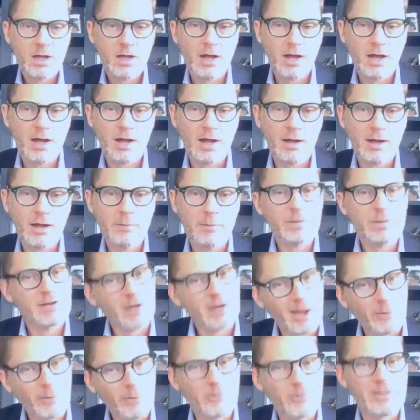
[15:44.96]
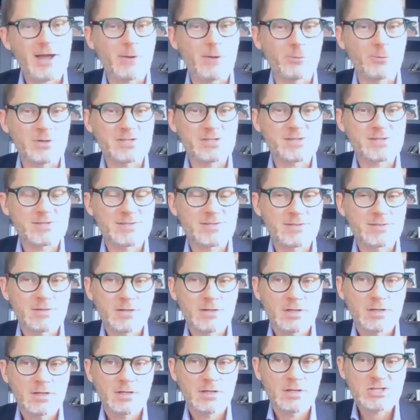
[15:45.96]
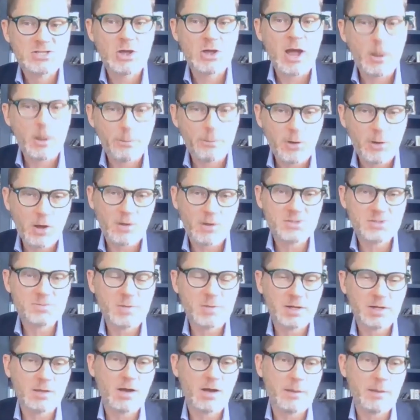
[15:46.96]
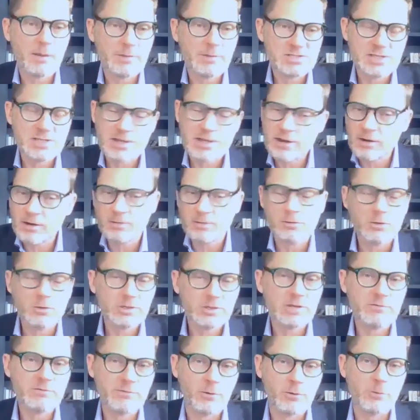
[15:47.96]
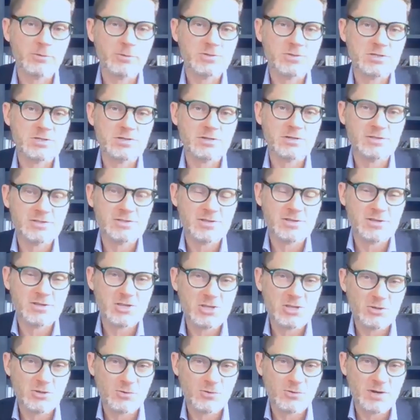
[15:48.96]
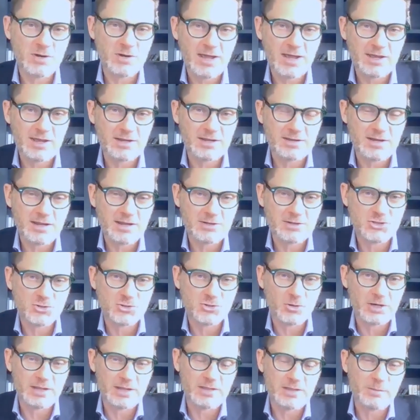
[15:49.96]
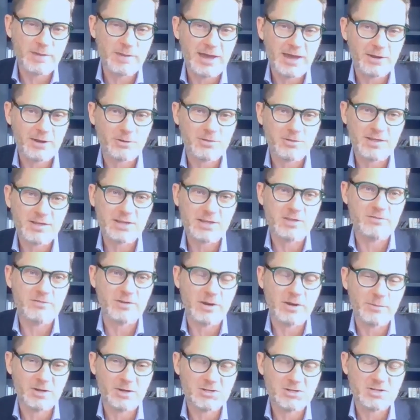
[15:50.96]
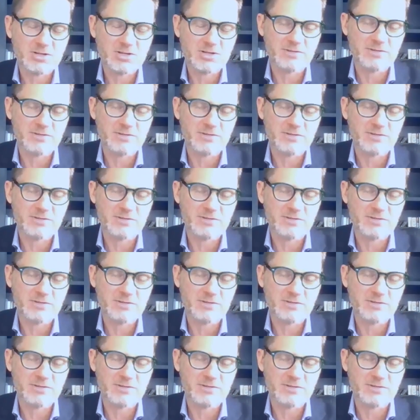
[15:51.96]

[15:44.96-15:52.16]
but not without risks. So I'll pause my comments there, looking forward to the Q&A and joining the panel. Thank you very much,